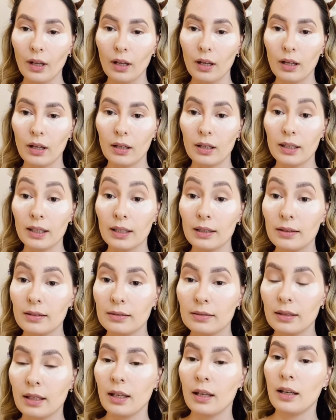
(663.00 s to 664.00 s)
lid
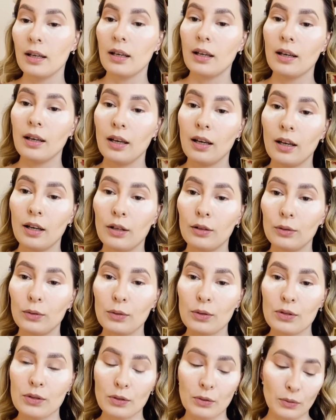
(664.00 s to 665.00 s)

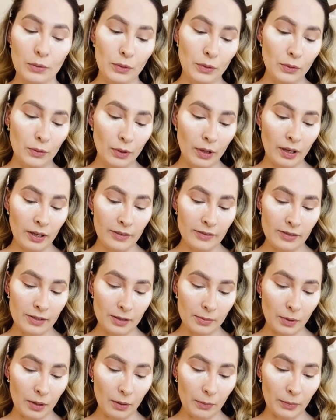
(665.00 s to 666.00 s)
look. So you have
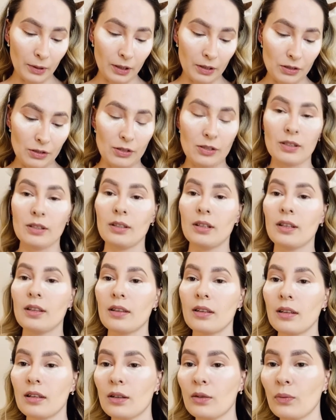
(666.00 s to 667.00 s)
some combinations, and I
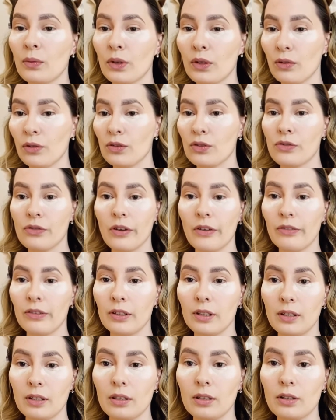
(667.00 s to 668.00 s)
think when you're
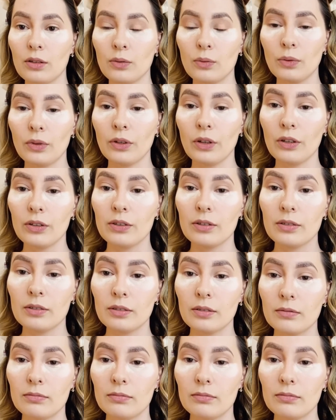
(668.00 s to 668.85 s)
traveling you would not